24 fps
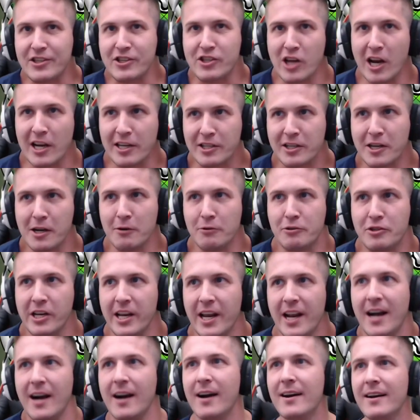just
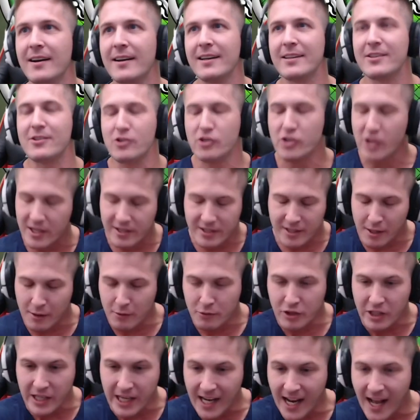Gogeta. It's just
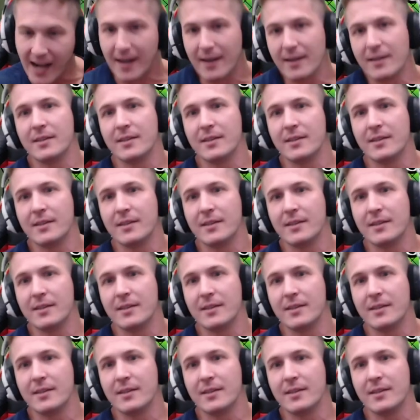Gogeta.